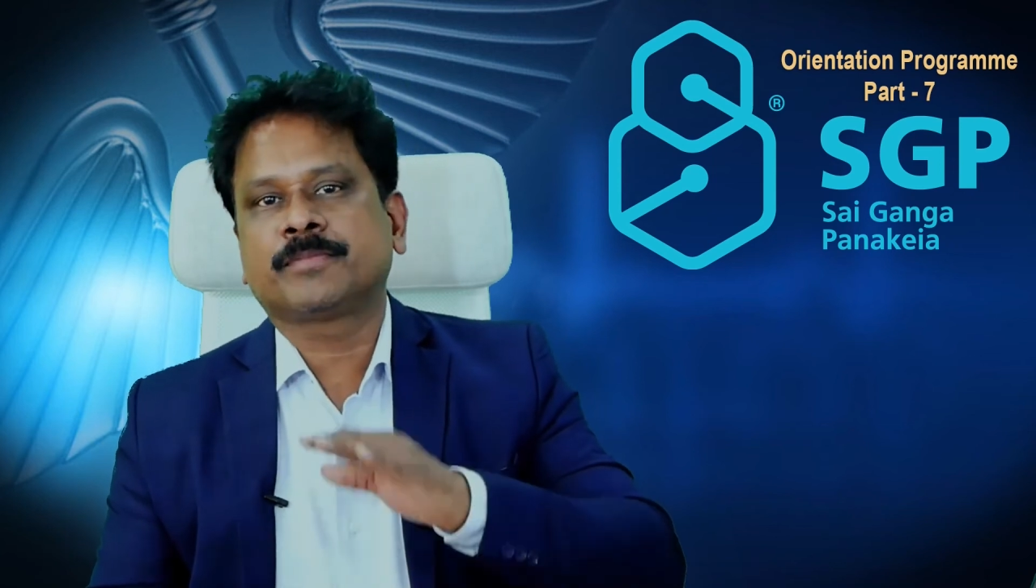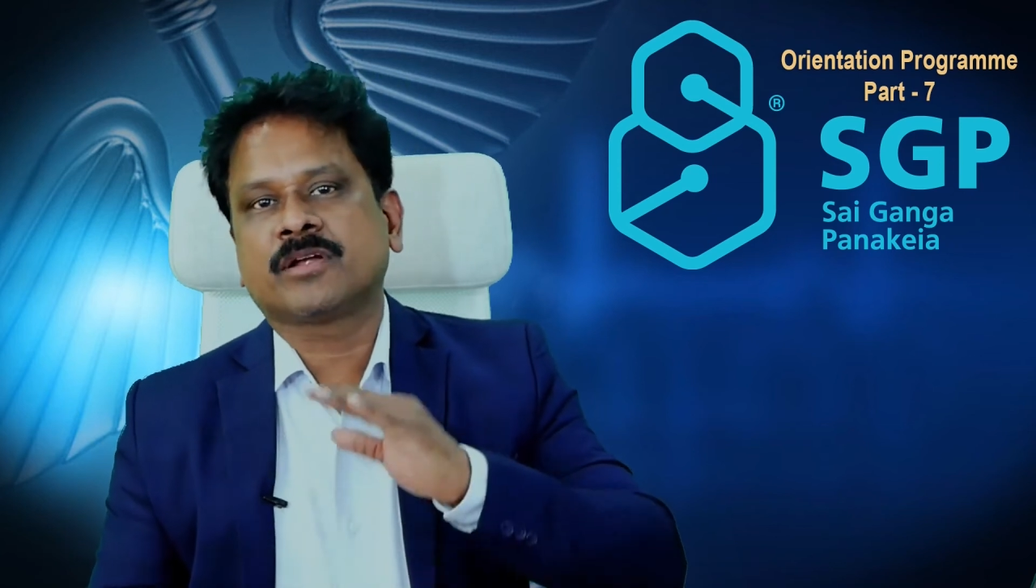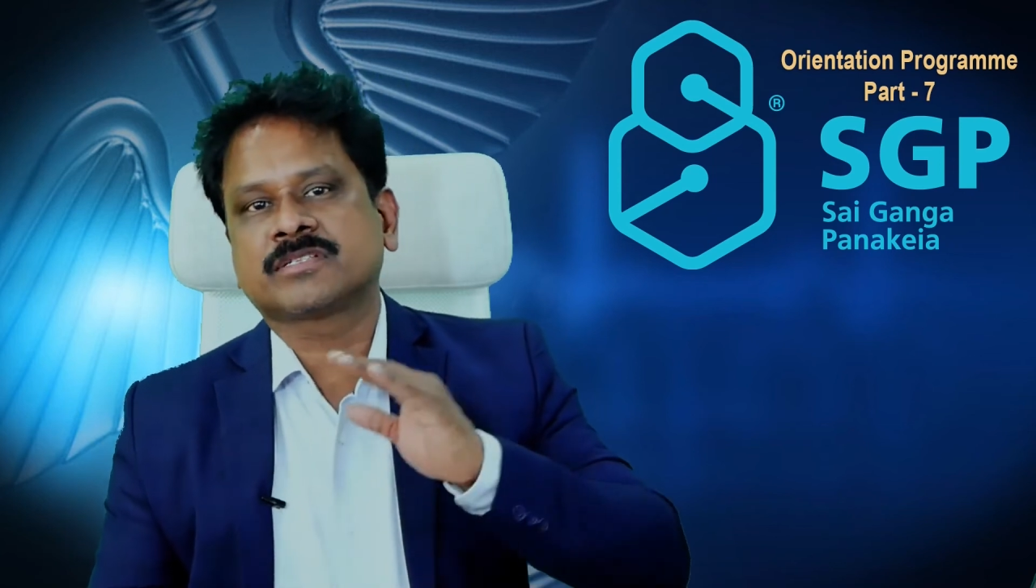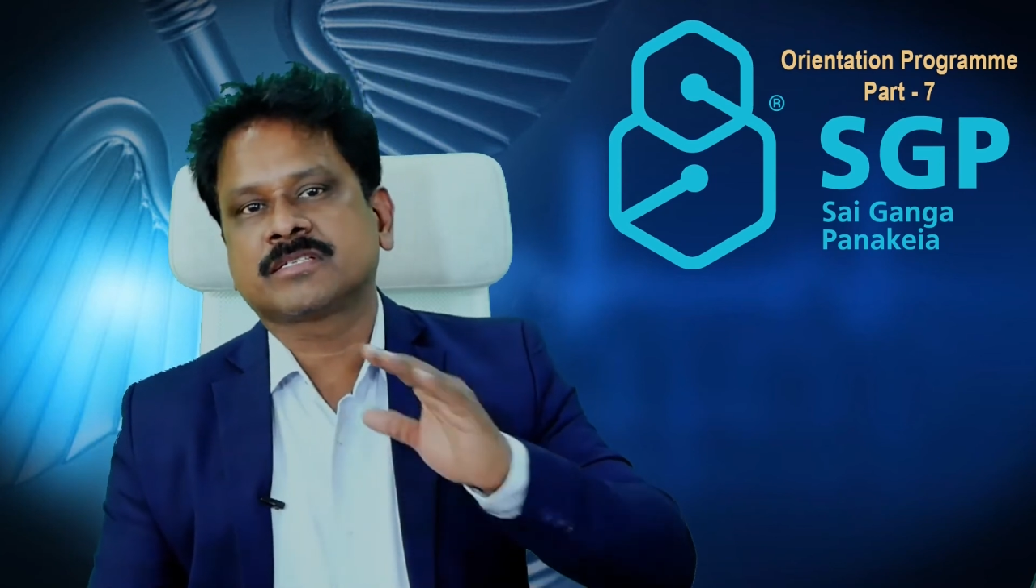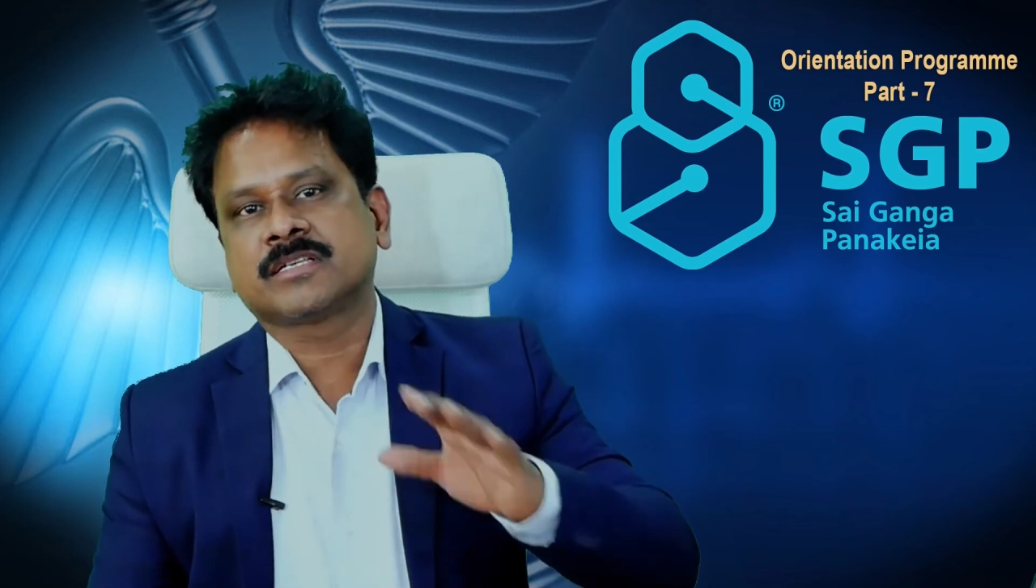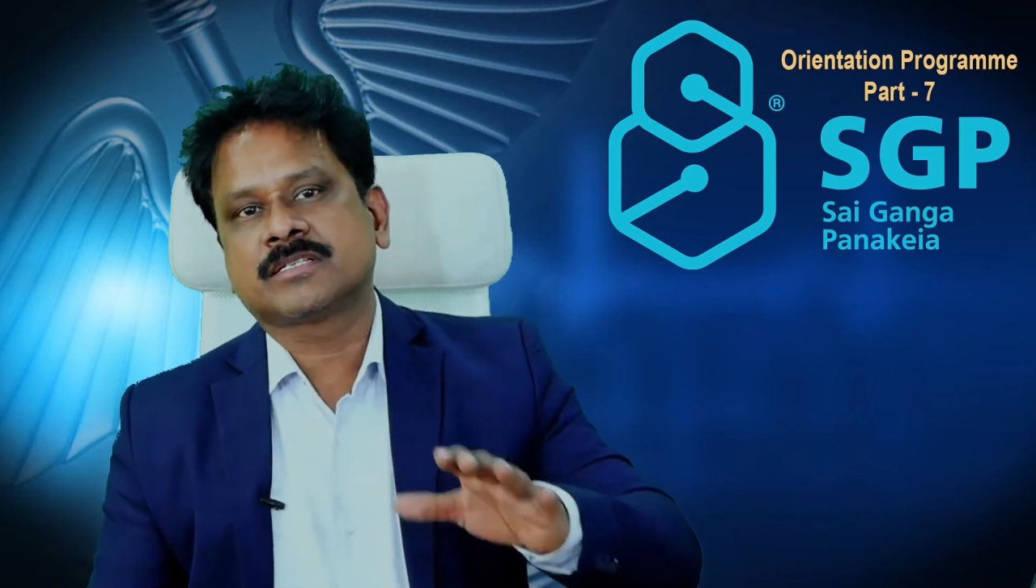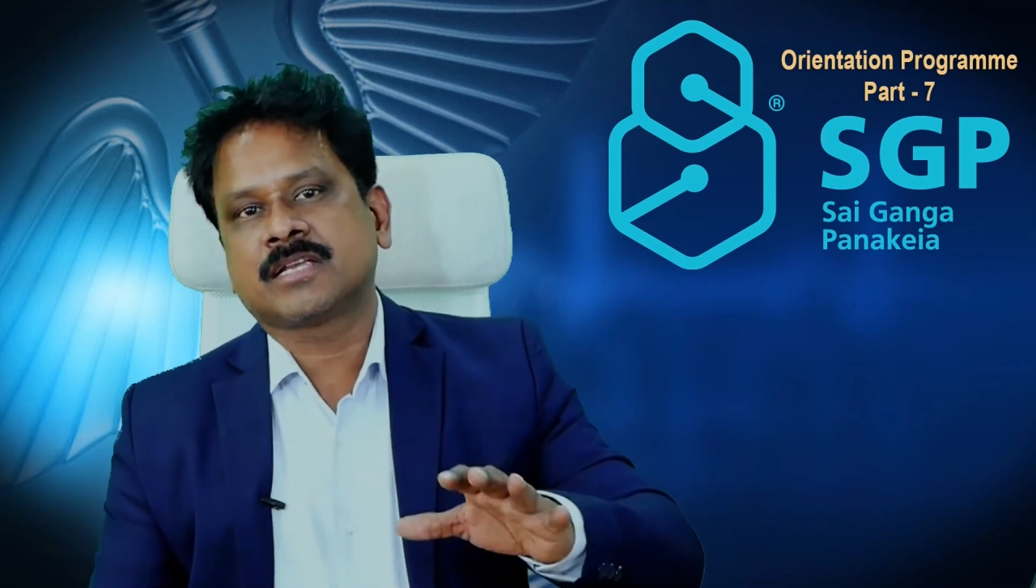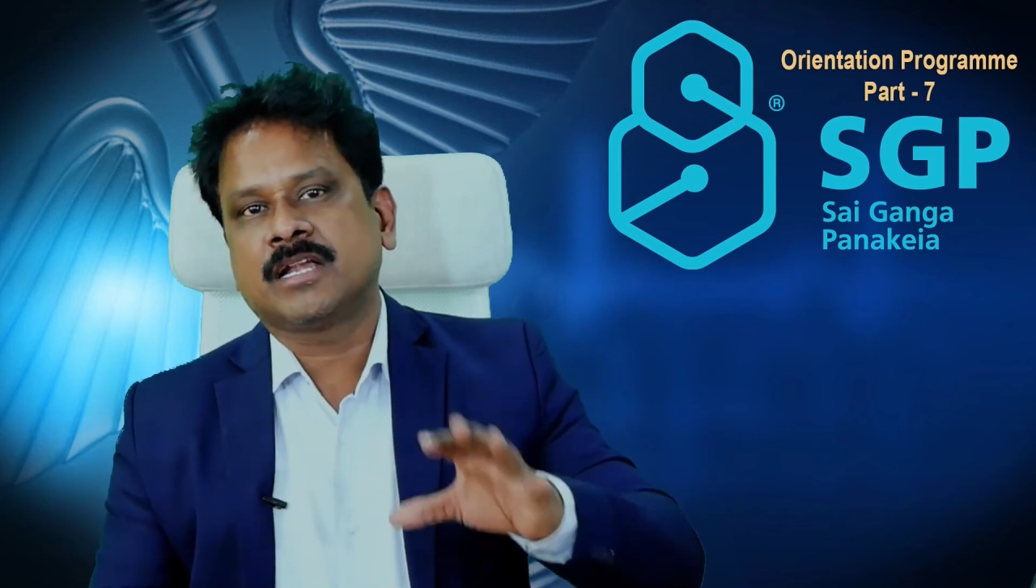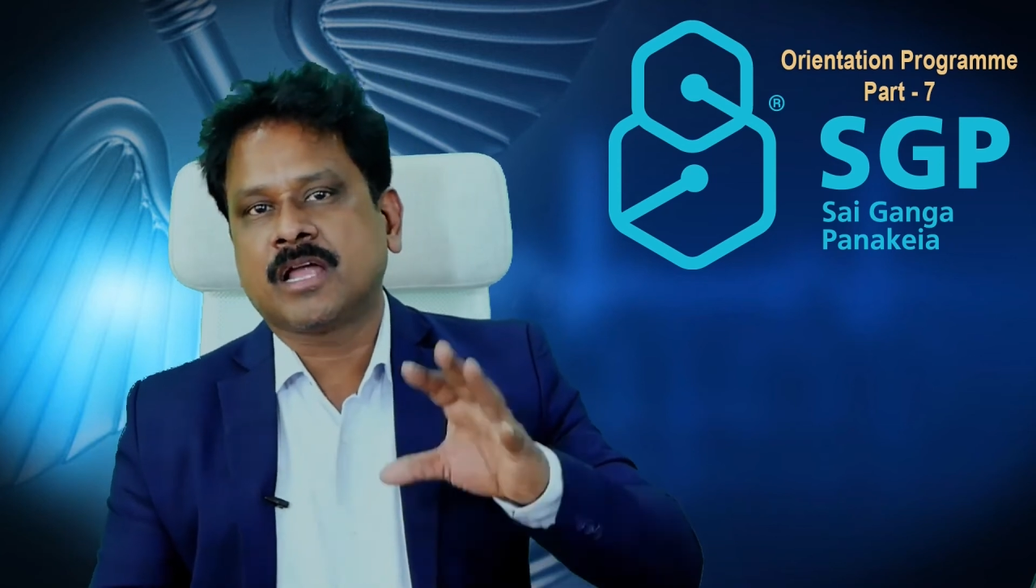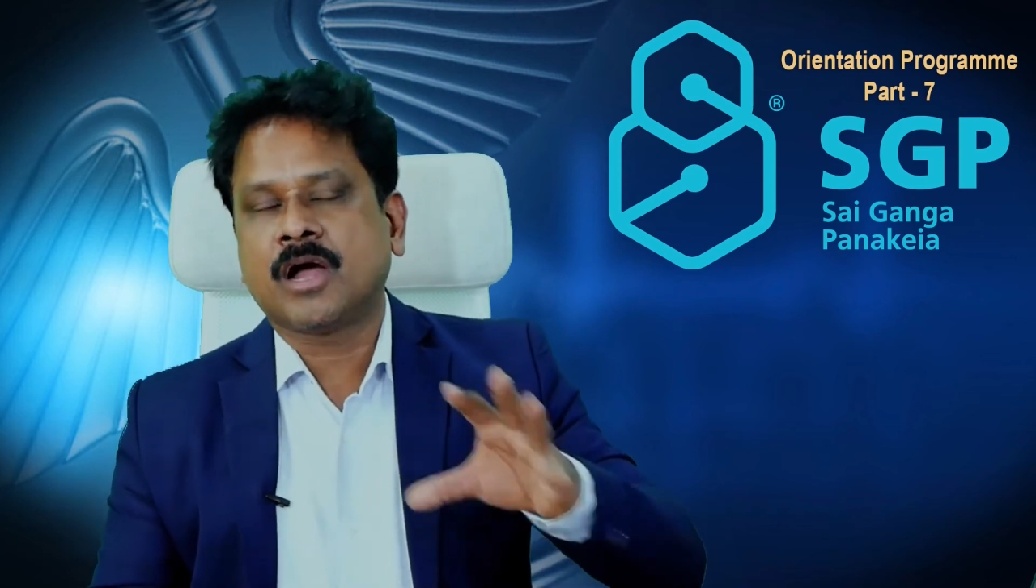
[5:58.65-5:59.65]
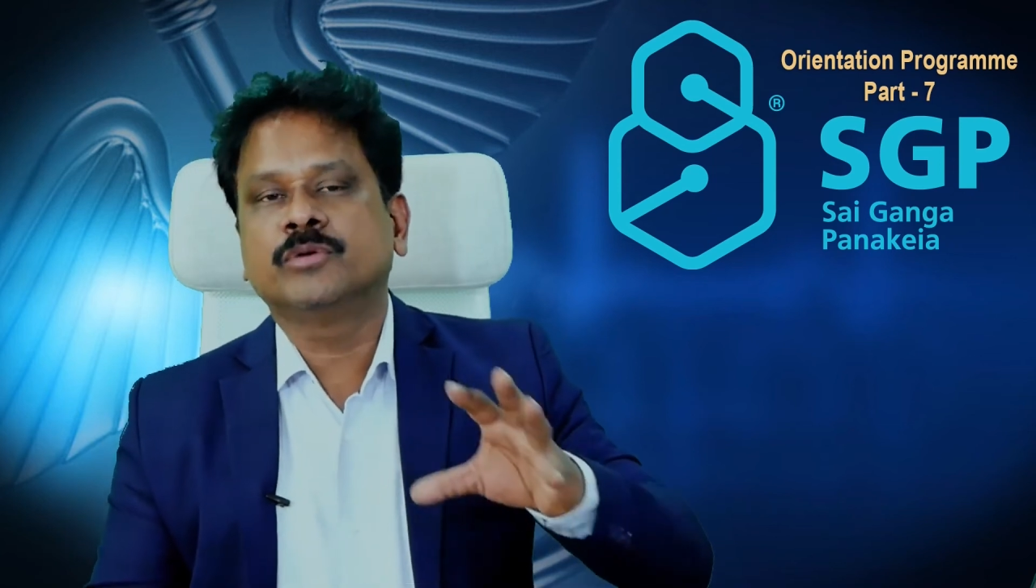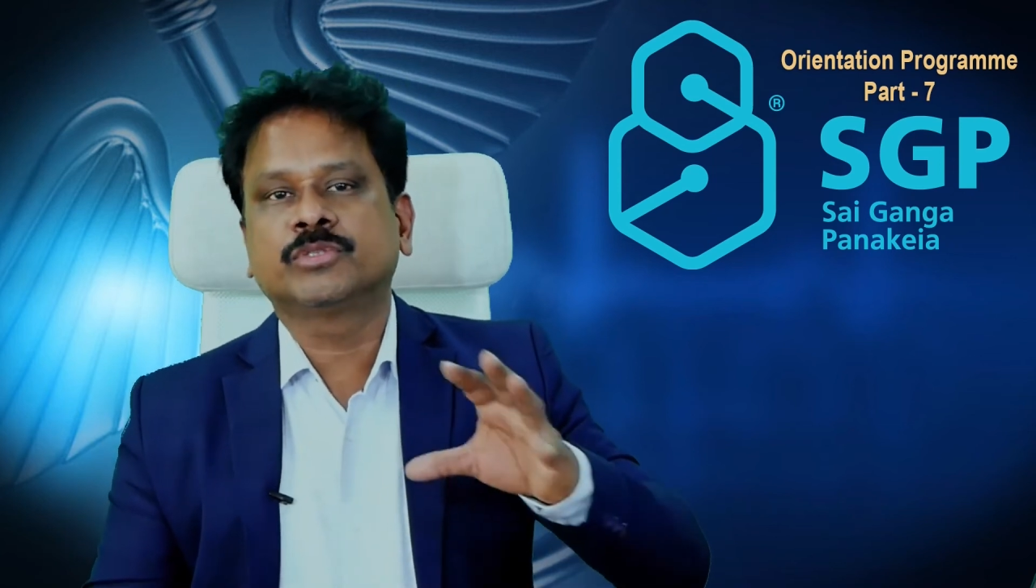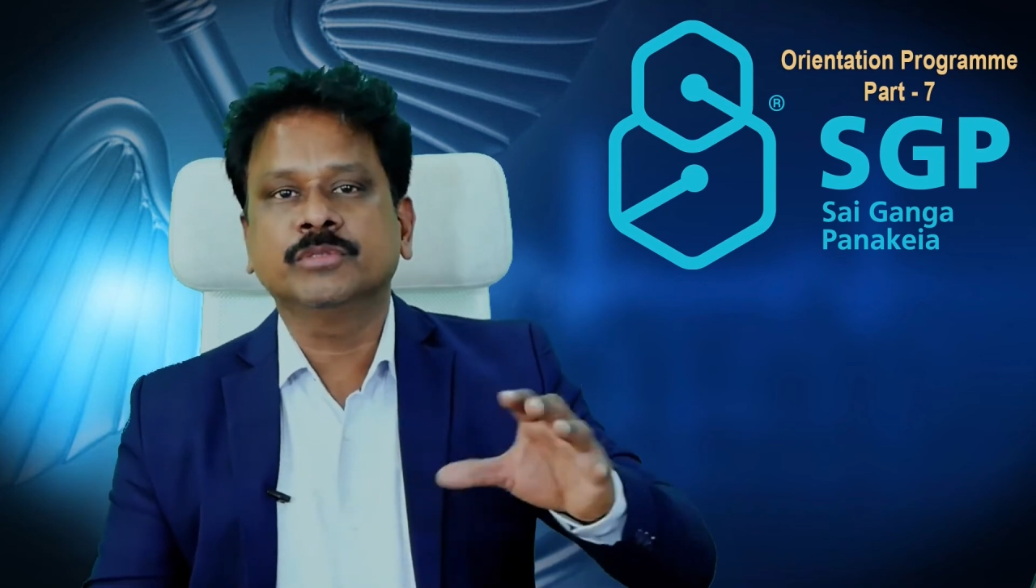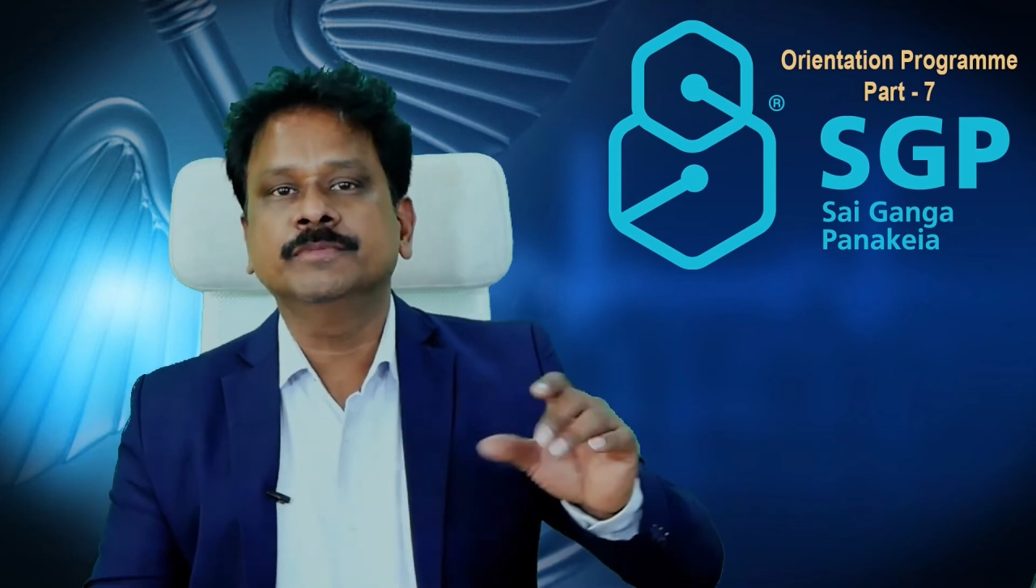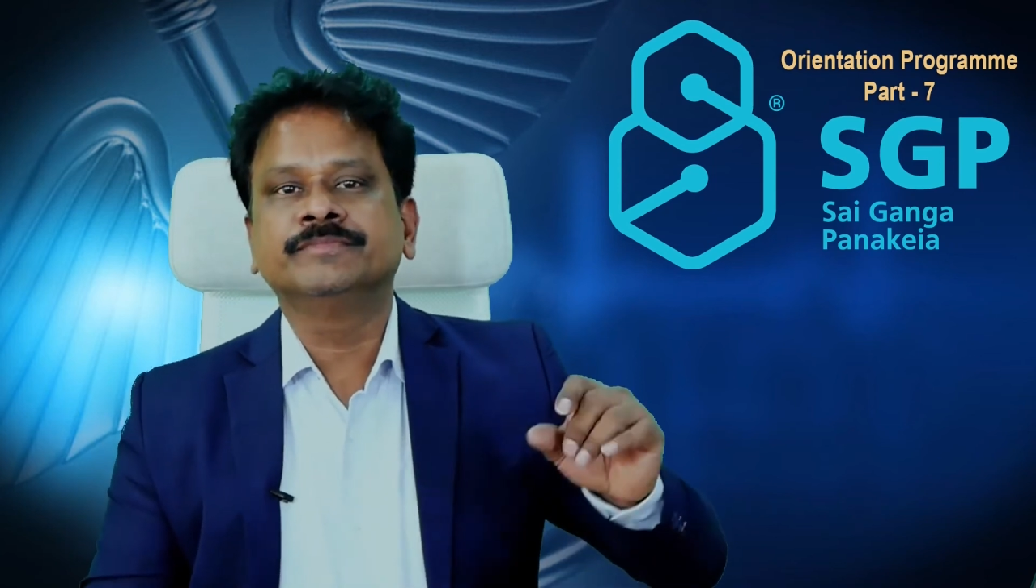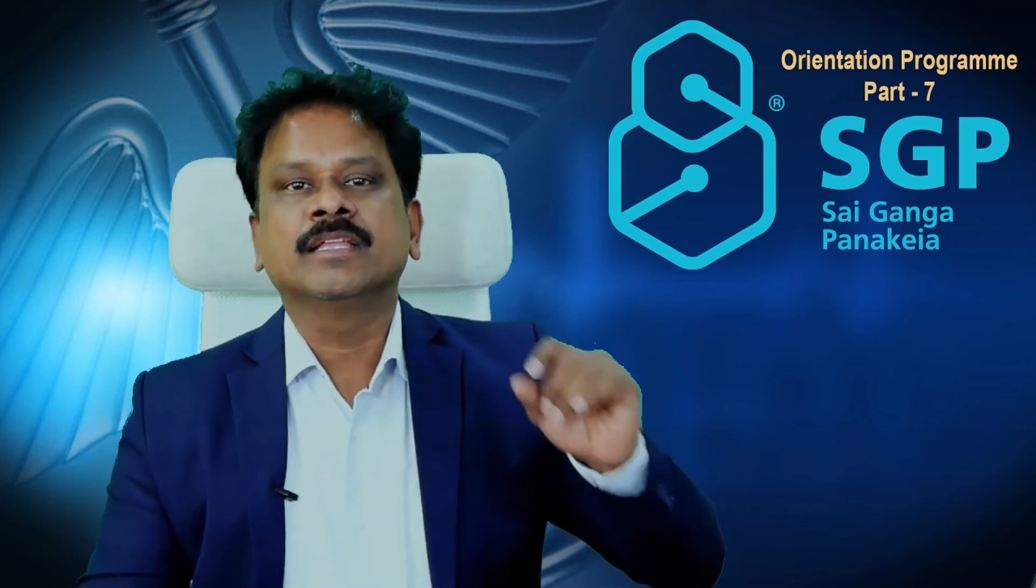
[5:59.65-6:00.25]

processes and how to